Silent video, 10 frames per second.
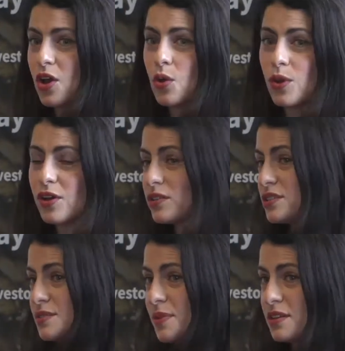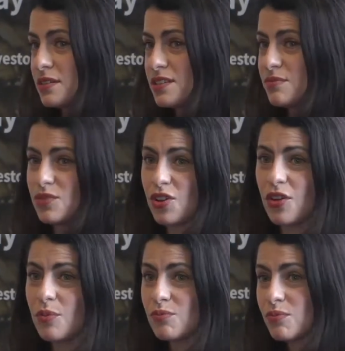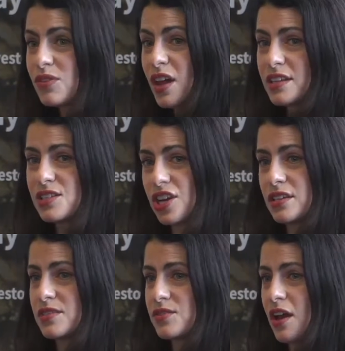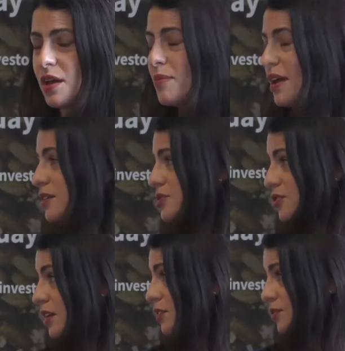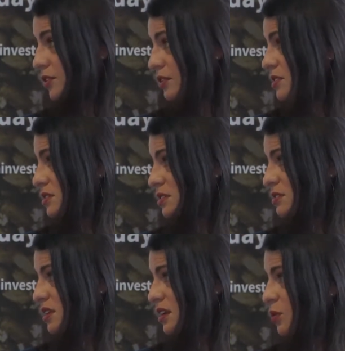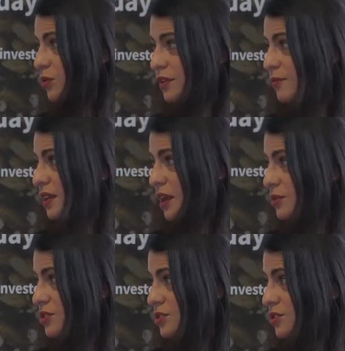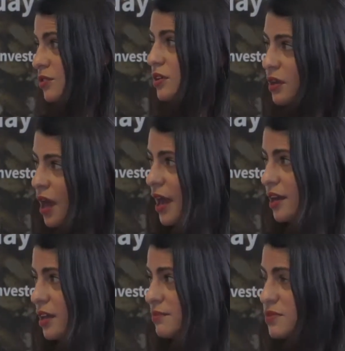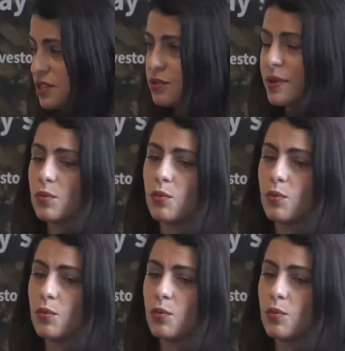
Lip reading: We got to spend, nice chunks of time back in Australia, for instance, that I wouldn't have been able to do had I still been